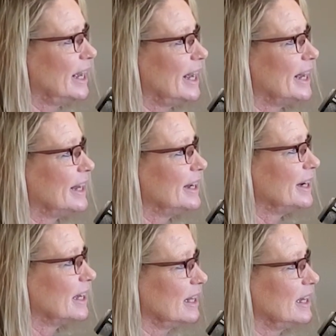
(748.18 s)

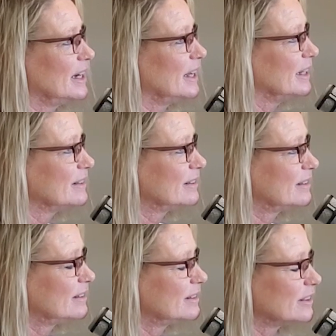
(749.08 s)
and it's
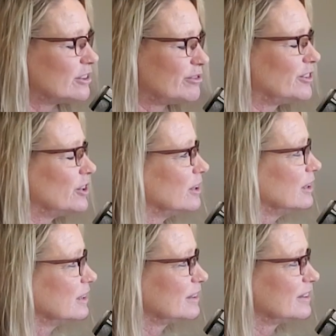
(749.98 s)
still full.
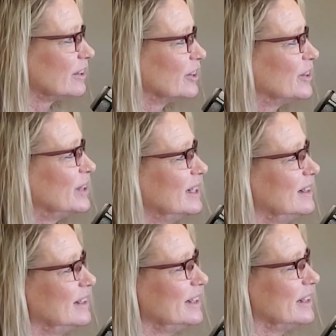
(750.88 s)
So
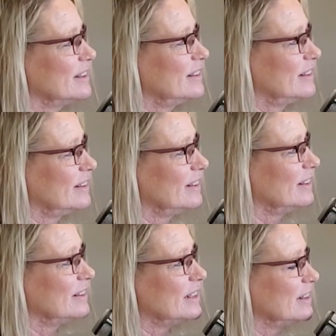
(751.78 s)
yes,
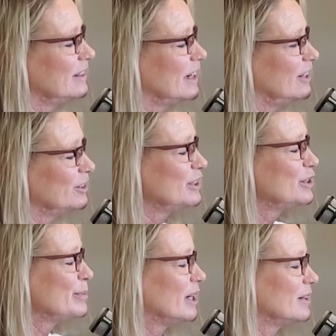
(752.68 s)
the housing
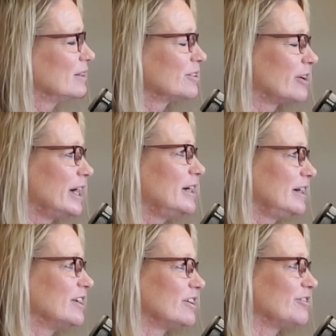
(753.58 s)
demand is great
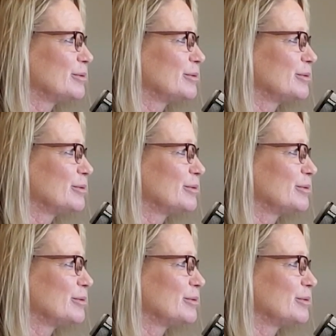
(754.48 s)
here in